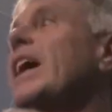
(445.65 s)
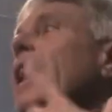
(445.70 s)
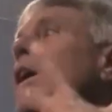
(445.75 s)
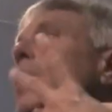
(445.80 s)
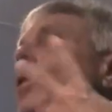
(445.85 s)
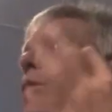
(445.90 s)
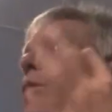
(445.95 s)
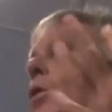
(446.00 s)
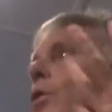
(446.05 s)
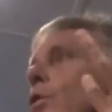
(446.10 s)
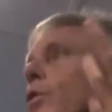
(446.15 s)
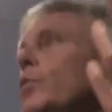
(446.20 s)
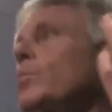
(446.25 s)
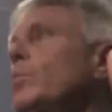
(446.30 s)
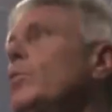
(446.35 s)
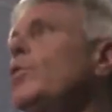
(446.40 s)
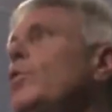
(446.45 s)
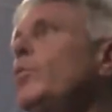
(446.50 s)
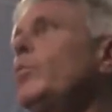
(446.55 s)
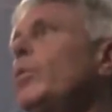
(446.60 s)
how
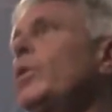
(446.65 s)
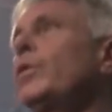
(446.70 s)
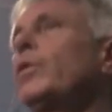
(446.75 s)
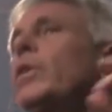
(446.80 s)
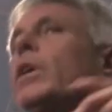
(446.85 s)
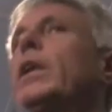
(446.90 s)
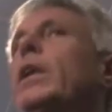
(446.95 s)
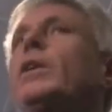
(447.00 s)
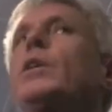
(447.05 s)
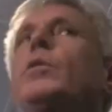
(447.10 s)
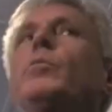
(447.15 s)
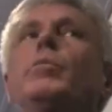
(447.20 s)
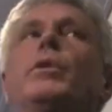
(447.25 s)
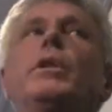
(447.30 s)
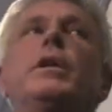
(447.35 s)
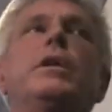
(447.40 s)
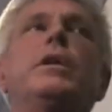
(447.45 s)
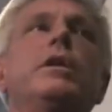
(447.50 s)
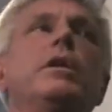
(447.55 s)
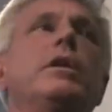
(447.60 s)
those movements get
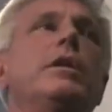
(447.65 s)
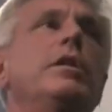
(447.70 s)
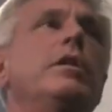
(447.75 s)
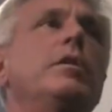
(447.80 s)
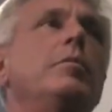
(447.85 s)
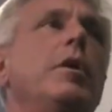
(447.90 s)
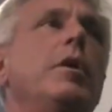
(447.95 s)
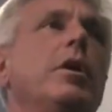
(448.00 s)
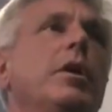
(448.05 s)
completed in the